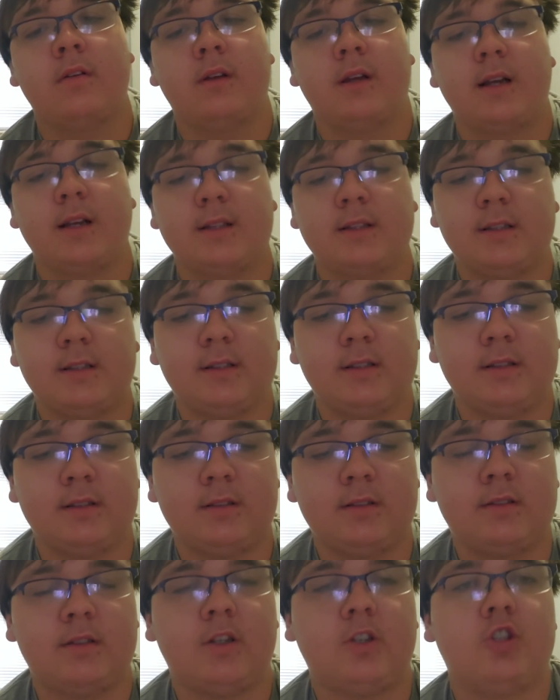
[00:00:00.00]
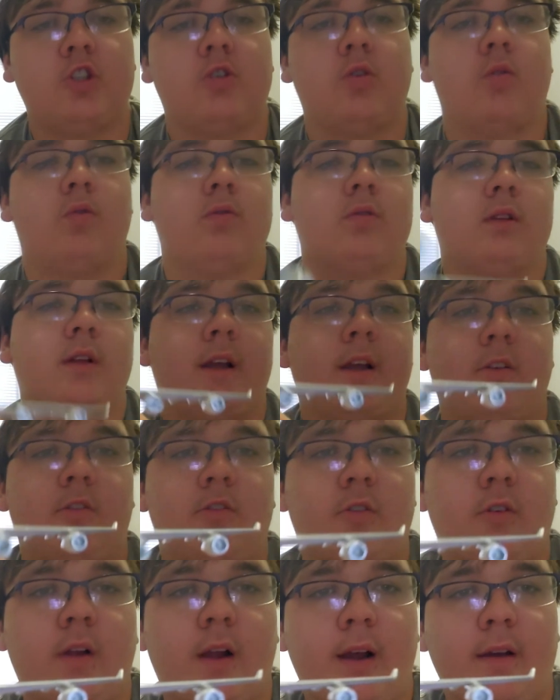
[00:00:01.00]
Because this is such an old
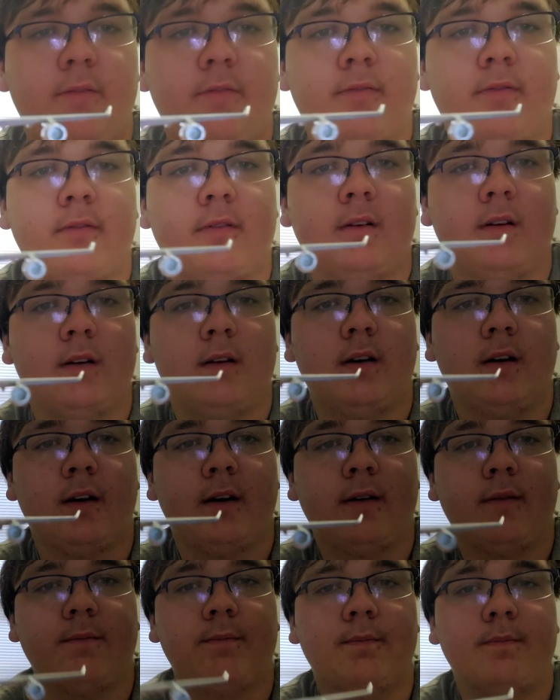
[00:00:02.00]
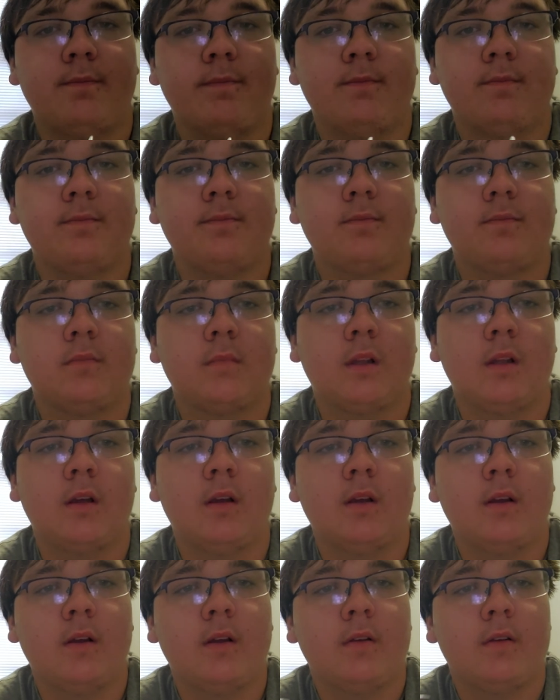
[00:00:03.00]
aircraft. Um,
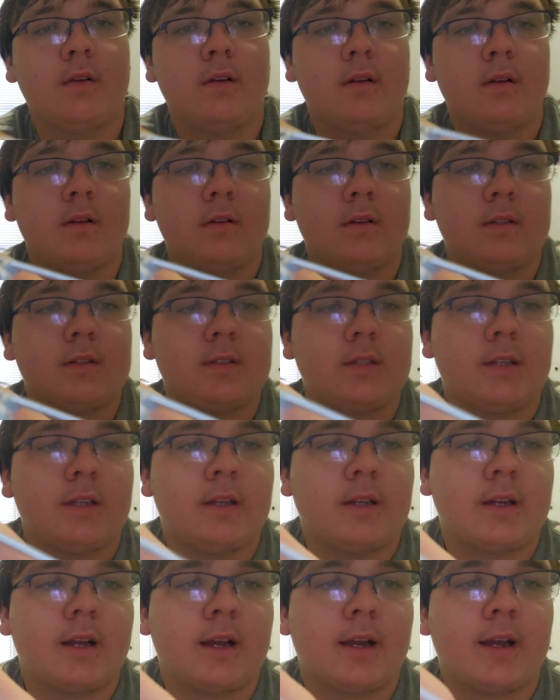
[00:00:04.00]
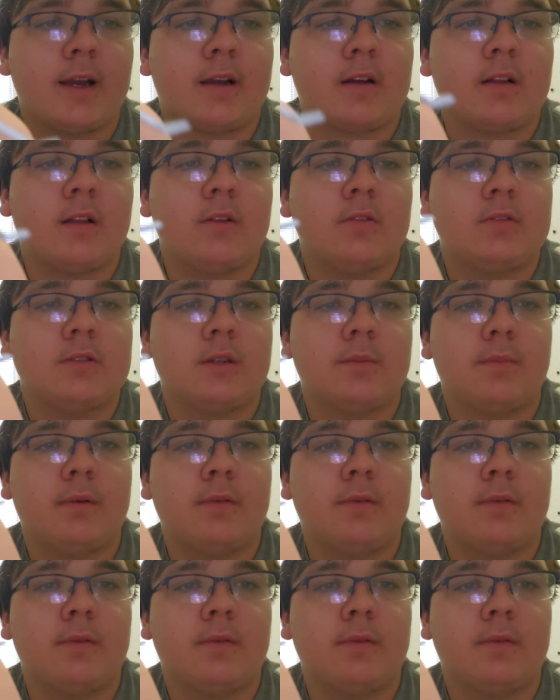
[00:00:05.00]
let's see, can I get close up